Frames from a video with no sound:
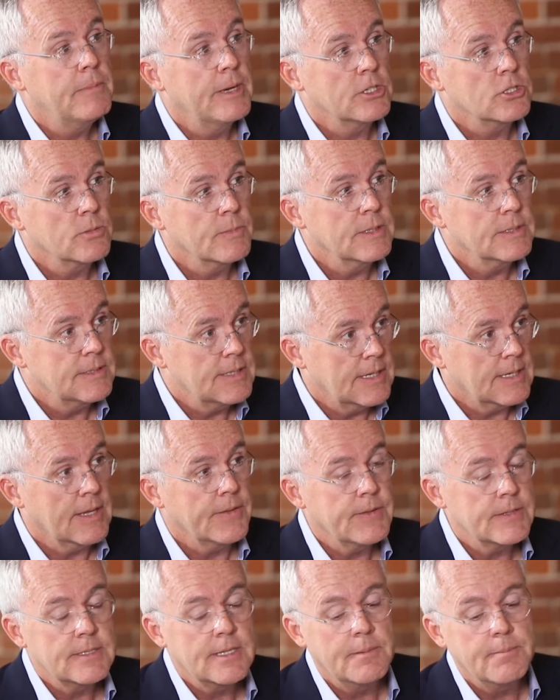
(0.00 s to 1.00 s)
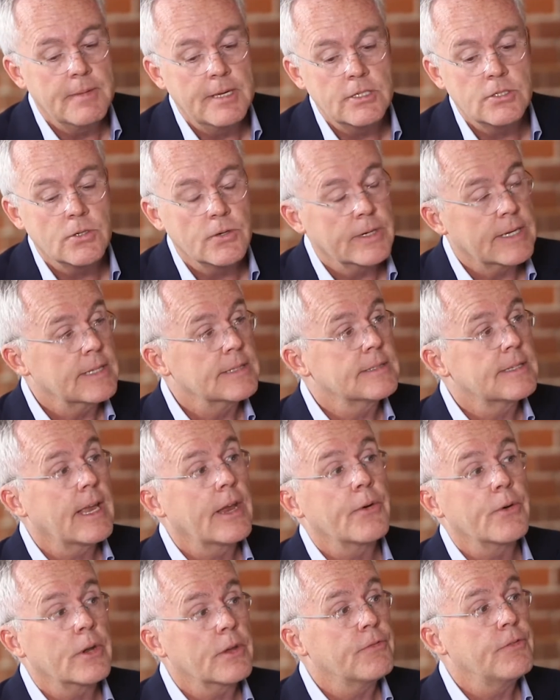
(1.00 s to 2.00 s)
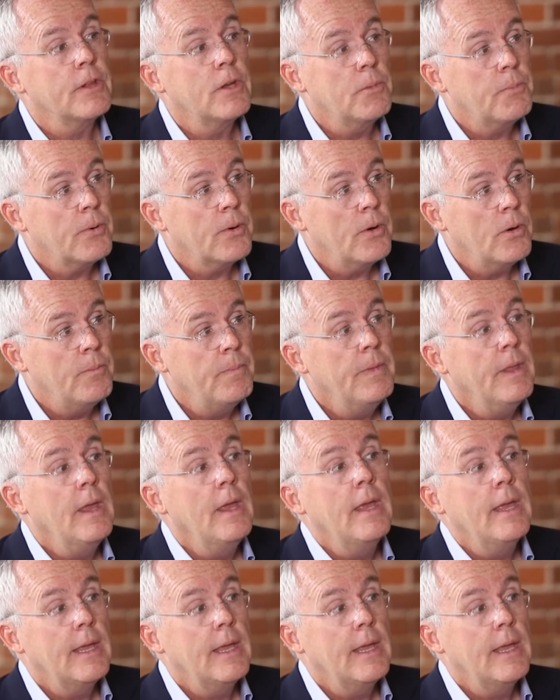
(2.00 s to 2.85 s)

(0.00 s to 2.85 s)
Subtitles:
measurements and get the same measure against aortic flow probe